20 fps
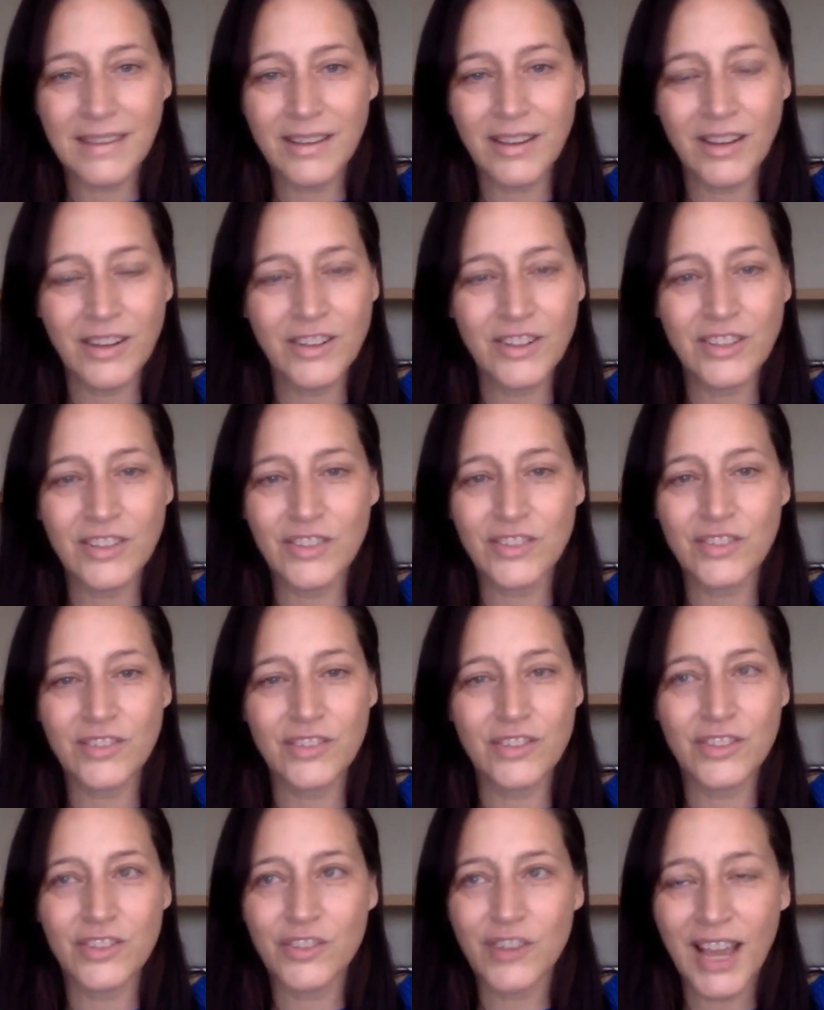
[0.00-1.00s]
God, this
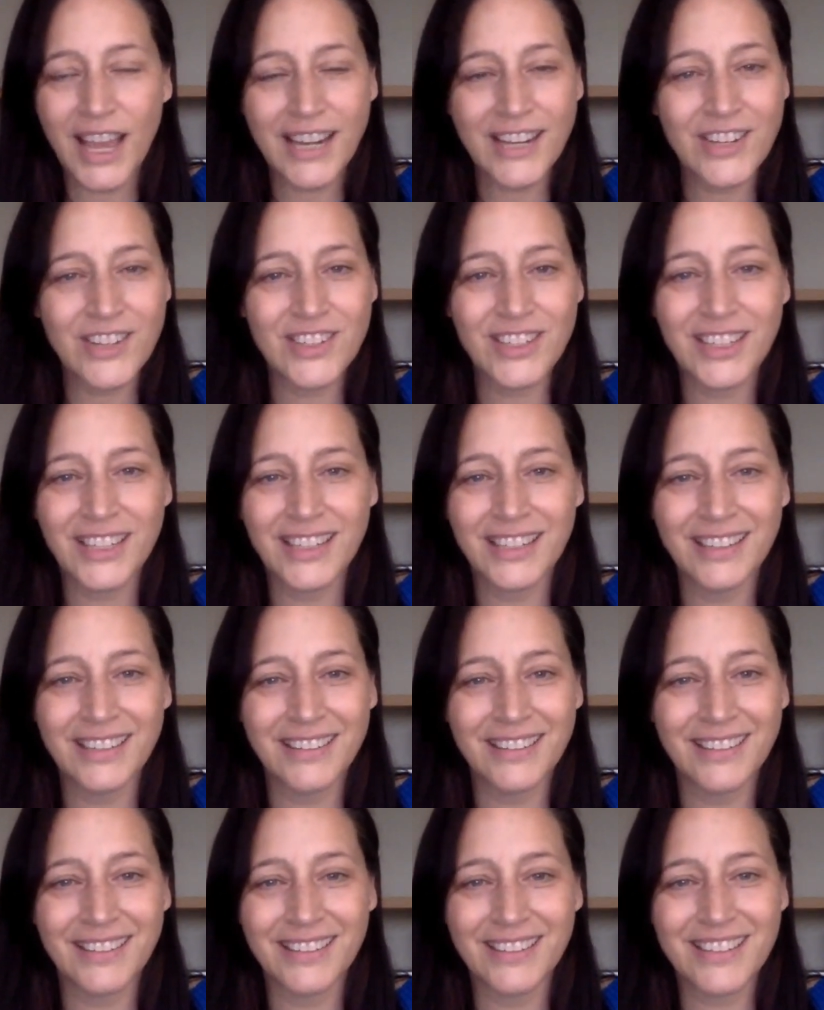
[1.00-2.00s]

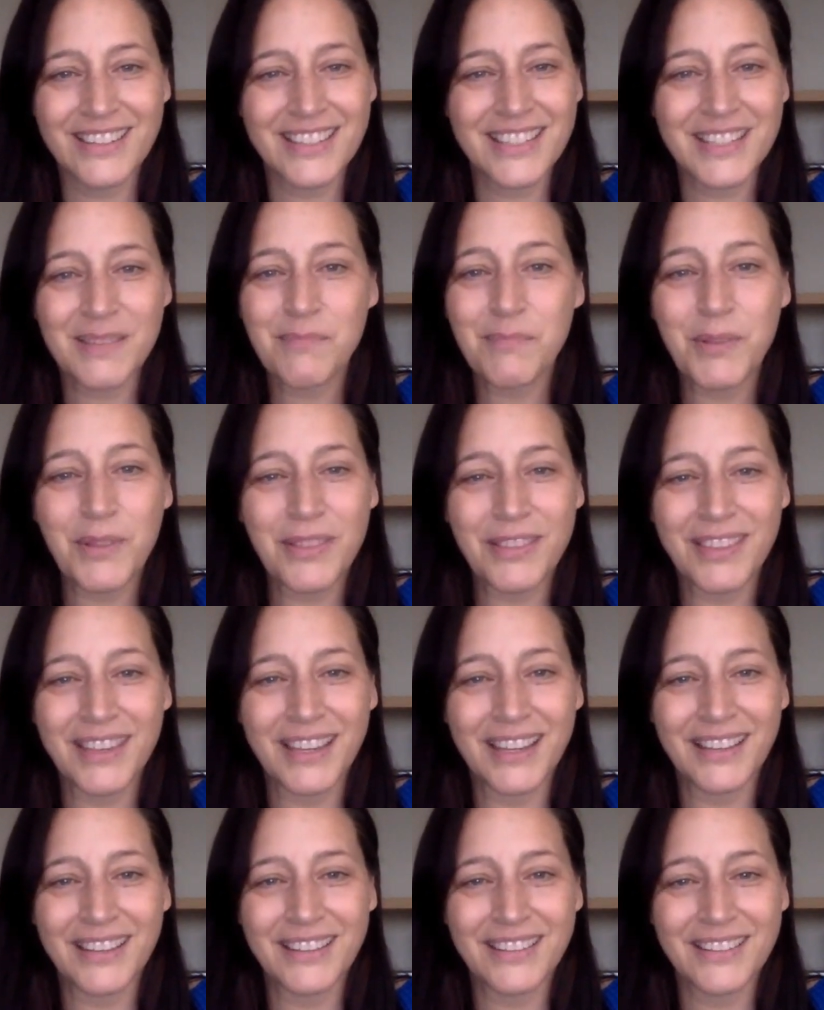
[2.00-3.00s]
strategy, it is simple
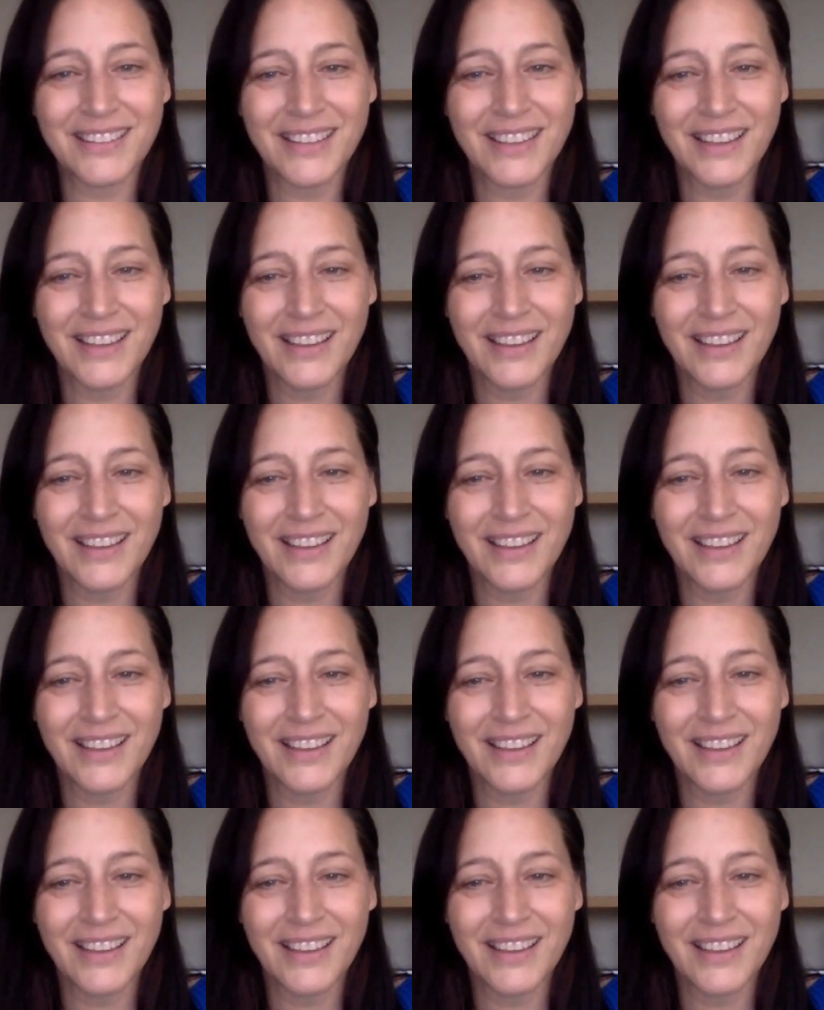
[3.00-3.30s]
things.